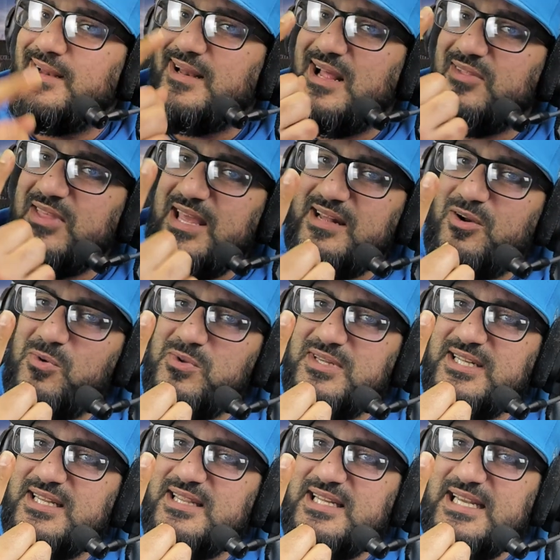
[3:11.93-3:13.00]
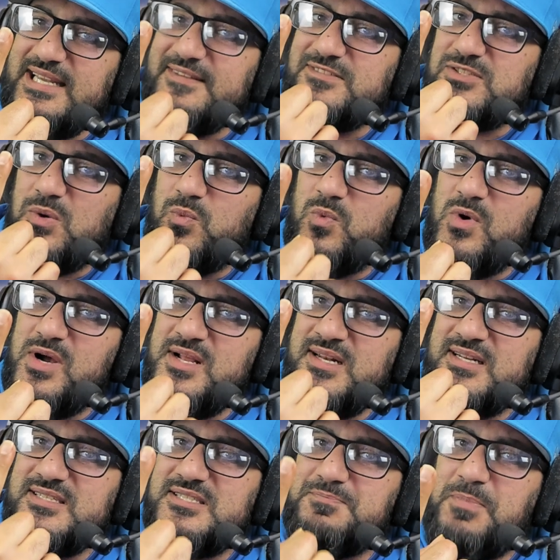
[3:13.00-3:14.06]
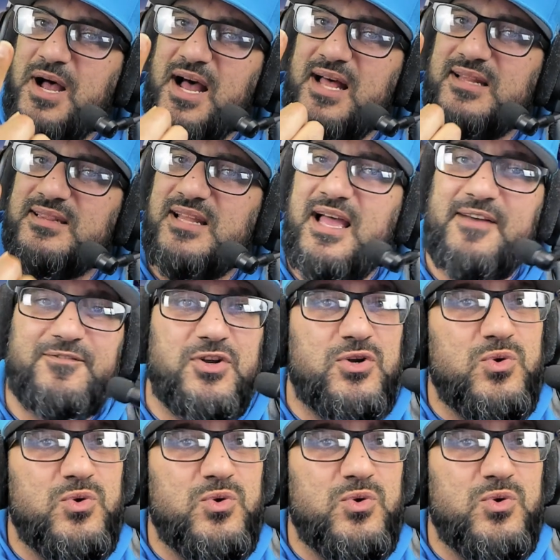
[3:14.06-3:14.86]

Now that only leaves one spot left.